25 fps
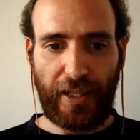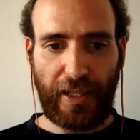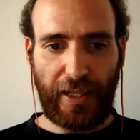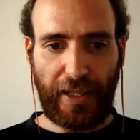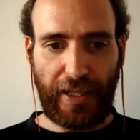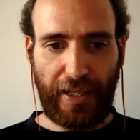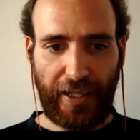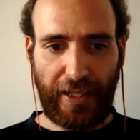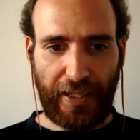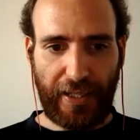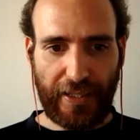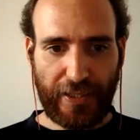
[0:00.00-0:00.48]

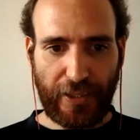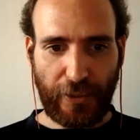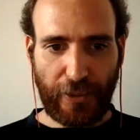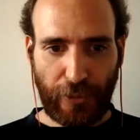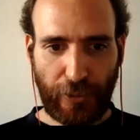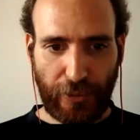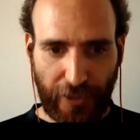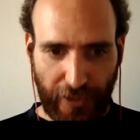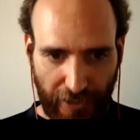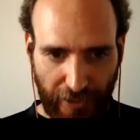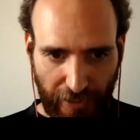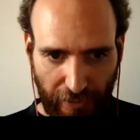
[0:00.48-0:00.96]
Uh,
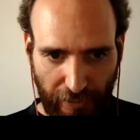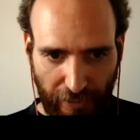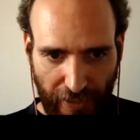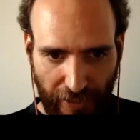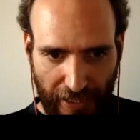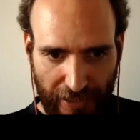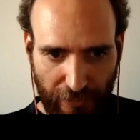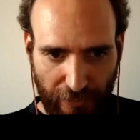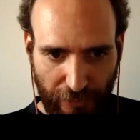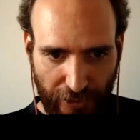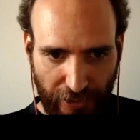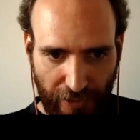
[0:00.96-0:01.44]
so the
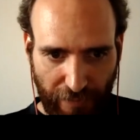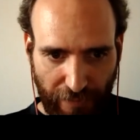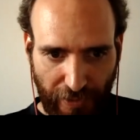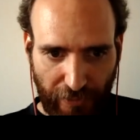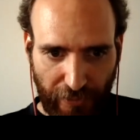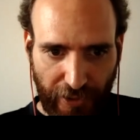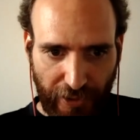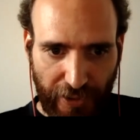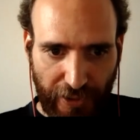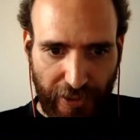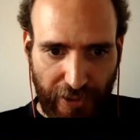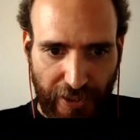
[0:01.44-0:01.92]
last question I
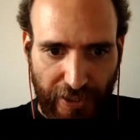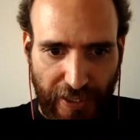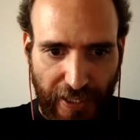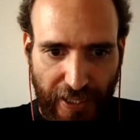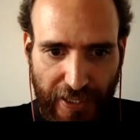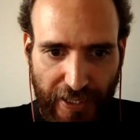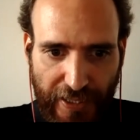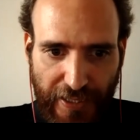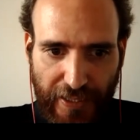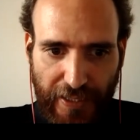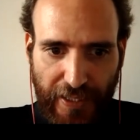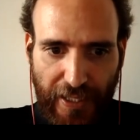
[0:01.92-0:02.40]
found there is:
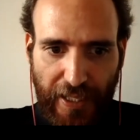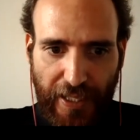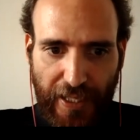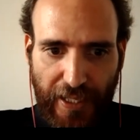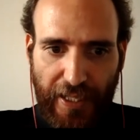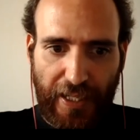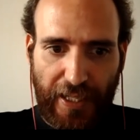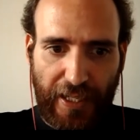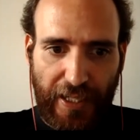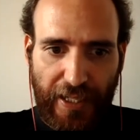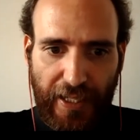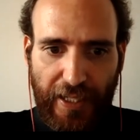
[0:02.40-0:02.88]

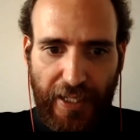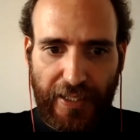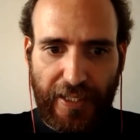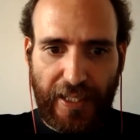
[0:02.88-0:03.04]
uh,